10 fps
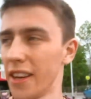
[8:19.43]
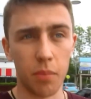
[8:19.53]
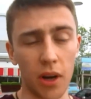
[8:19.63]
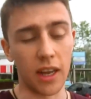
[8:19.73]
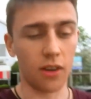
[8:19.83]

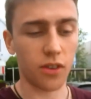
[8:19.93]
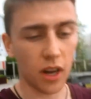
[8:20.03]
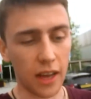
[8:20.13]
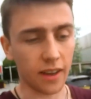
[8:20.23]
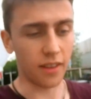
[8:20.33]
But it looks
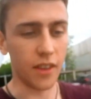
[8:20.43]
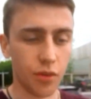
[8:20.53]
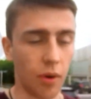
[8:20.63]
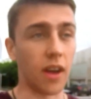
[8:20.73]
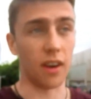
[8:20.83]
like at this
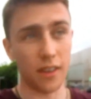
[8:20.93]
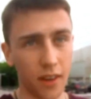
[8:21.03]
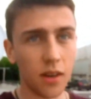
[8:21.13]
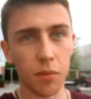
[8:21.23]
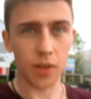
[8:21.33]
rate, unless
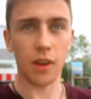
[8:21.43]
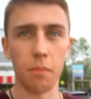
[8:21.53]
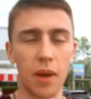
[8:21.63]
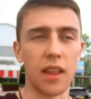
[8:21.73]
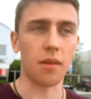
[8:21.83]
Sainsbury's can
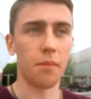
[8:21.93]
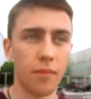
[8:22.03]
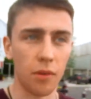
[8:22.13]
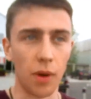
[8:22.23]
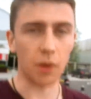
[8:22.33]
beat
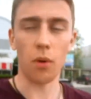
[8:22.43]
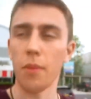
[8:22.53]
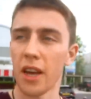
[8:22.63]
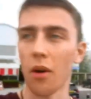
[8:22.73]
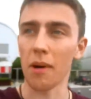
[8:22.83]
them, we will
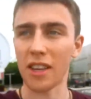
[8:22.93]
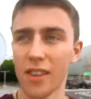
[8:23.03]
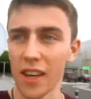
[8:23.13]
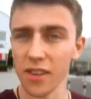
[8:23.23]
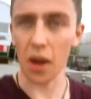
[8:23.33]
be going back to
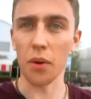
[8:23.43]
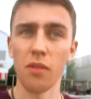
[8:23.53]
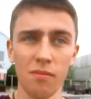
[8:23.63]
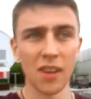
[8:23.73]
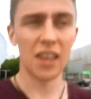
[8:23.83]
Tesco.
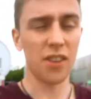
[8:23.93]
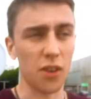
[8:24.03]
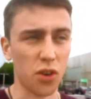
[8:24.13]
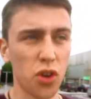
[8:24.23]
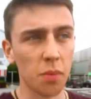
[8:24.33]
So
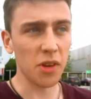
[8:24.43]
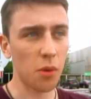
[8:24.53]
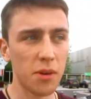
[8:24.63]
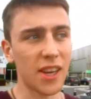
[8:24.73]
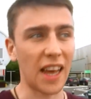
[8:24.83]
it's a good job it's
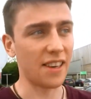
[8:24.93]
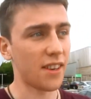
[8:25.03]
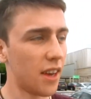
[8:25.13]
open till 8.